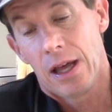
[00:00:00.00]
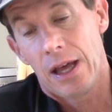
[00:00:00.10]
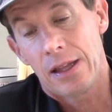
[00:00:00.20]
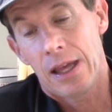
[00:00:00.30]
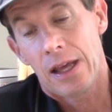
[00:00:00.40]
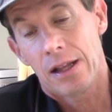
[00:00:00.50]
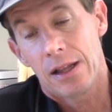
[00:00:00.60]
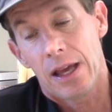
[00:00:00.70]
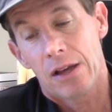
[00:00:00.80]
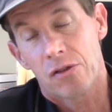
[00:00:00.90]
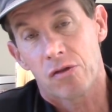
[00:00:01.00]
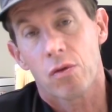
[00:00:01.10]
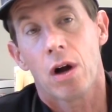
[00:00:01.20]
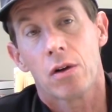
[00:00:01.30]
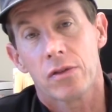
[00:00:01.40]
and they
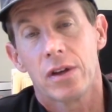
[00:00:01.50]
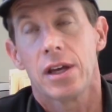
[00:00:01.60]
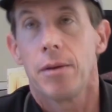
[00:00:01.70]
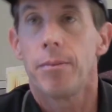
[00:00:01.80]
struggle to get